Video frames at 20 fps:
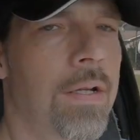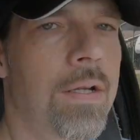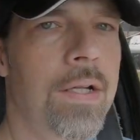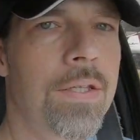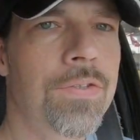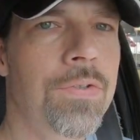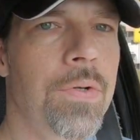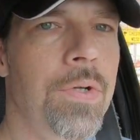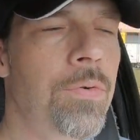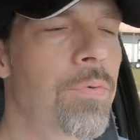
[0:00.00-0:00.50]
right,
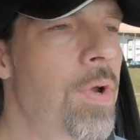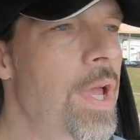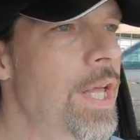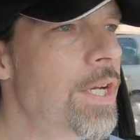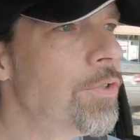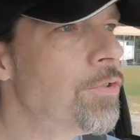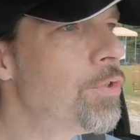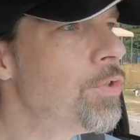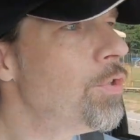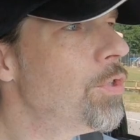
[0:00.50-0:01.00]
so we ran her
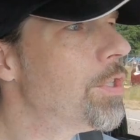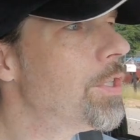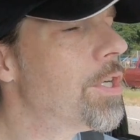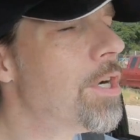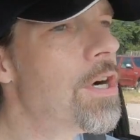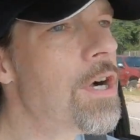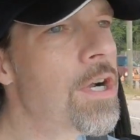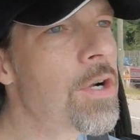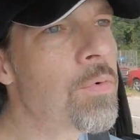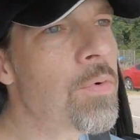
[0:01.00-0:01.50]
through the
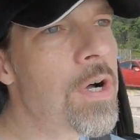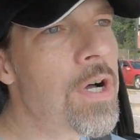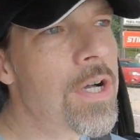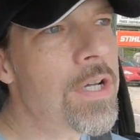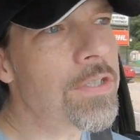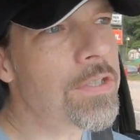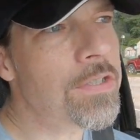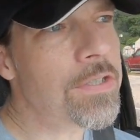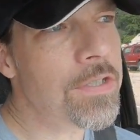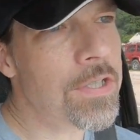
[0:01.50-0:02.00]
car
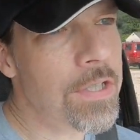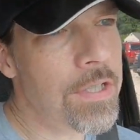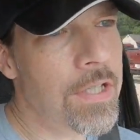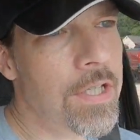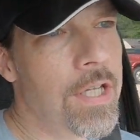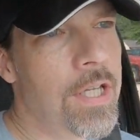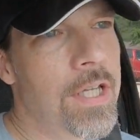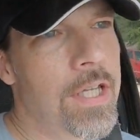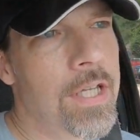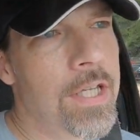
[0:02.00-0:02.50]
wash,
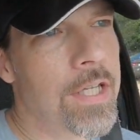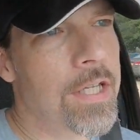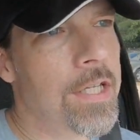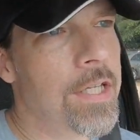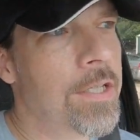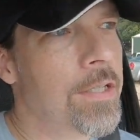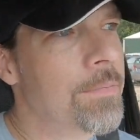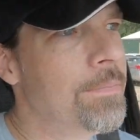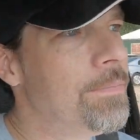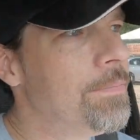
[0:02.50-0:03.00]

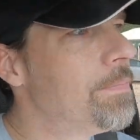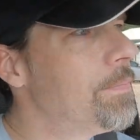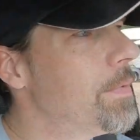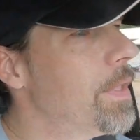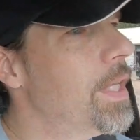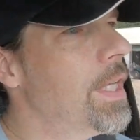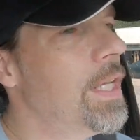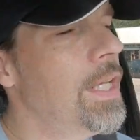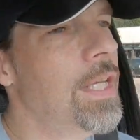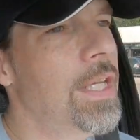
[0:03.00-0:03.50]

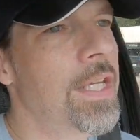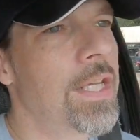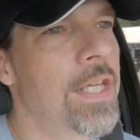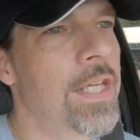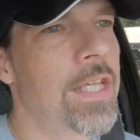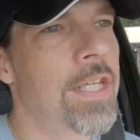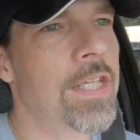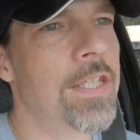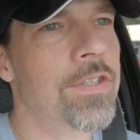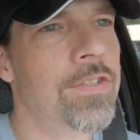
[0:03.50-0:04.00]

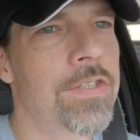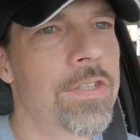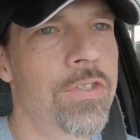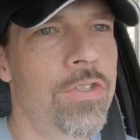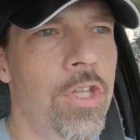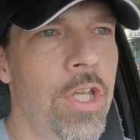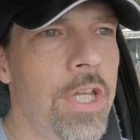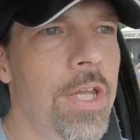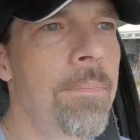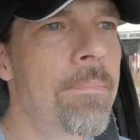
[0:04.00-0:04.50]
and she's
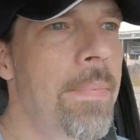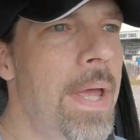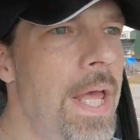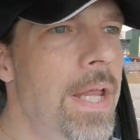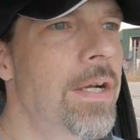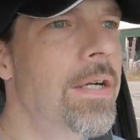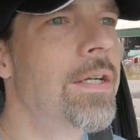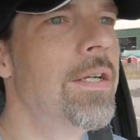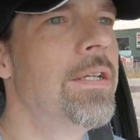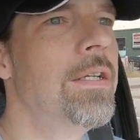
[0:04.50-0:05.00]
looking
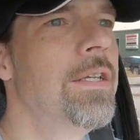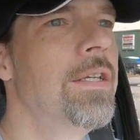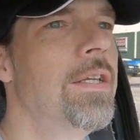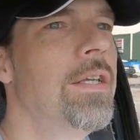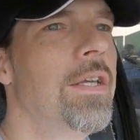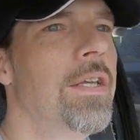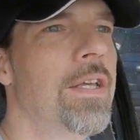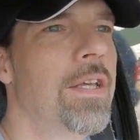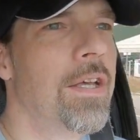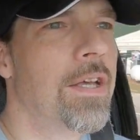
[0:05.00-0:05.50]
better.
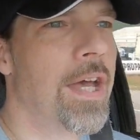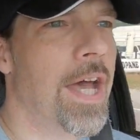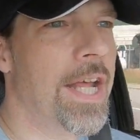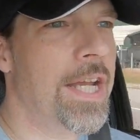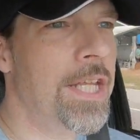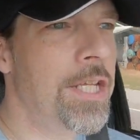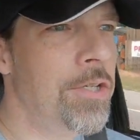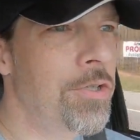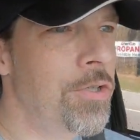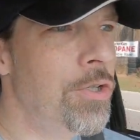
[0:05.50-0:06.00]
I
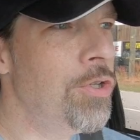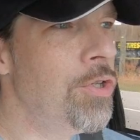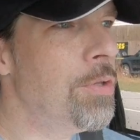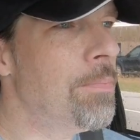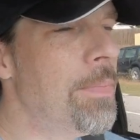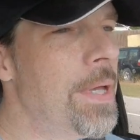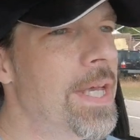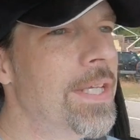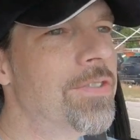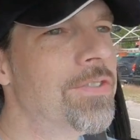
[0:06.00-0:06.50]
didn't do the
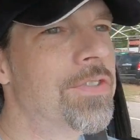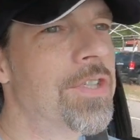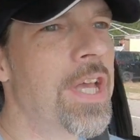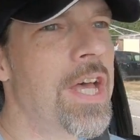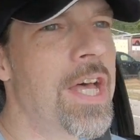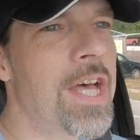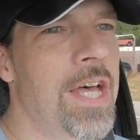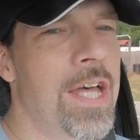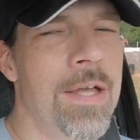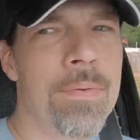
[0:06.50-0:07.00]
best
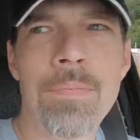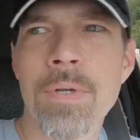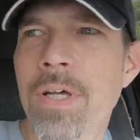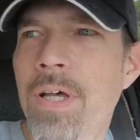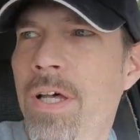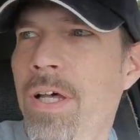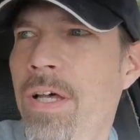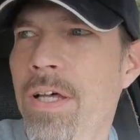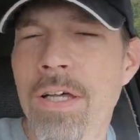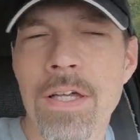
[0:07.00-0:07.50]
job.
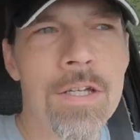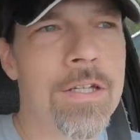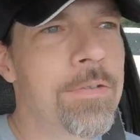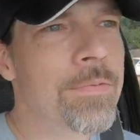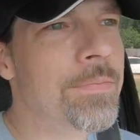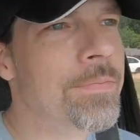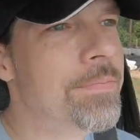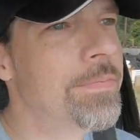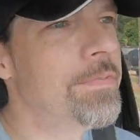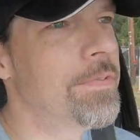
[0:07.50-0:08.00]

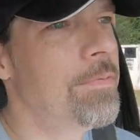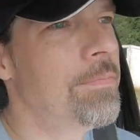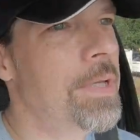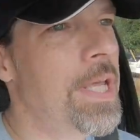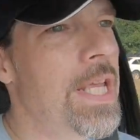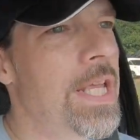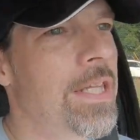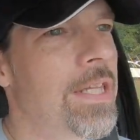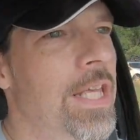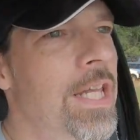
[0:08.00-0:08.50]

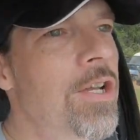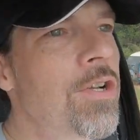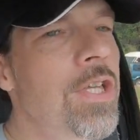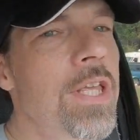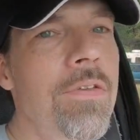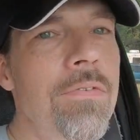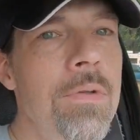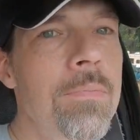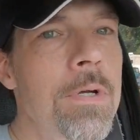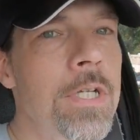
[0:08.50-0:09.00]
Man, they don't
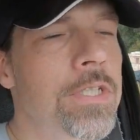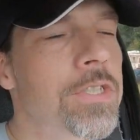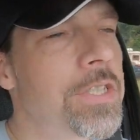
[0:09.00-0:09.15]
give you much